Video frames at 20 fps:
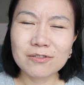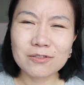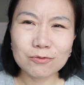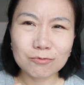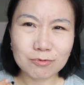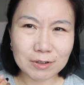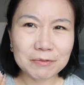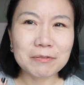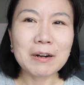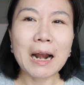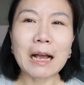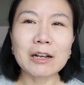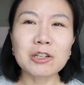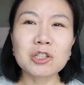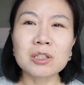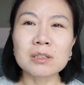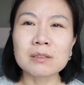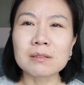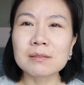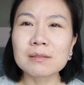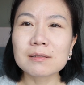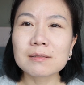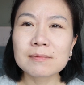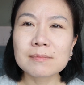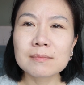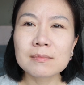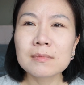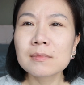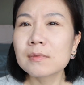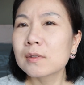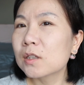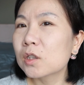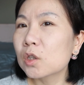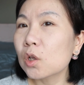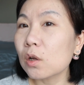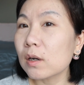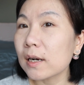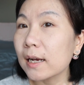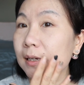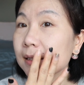reflection.
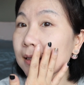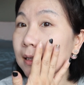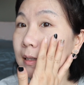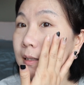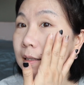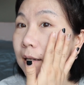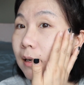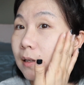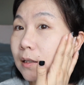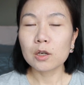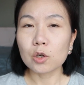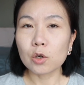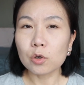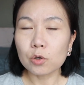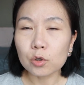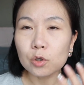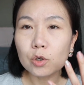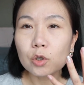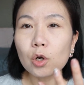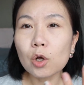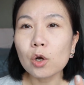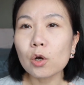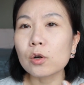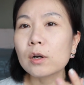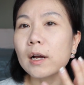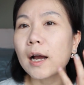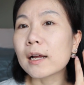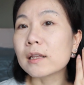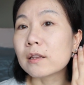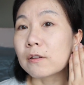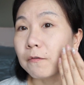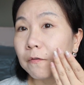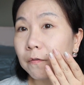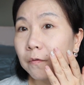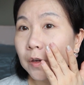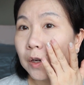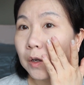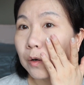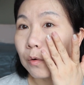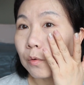Not like this side. You look and
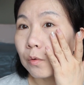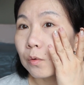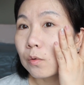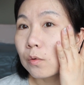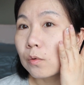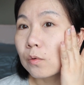feel